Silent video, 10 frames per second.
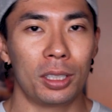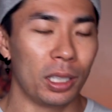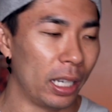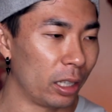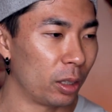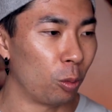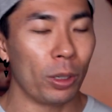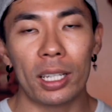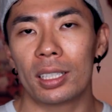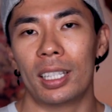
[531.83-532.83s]
to like the
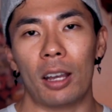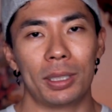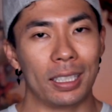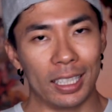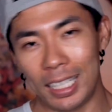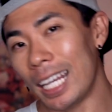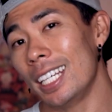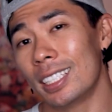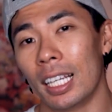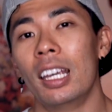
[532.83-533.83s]
weeks, down to the
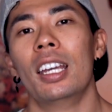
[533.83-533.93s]
days,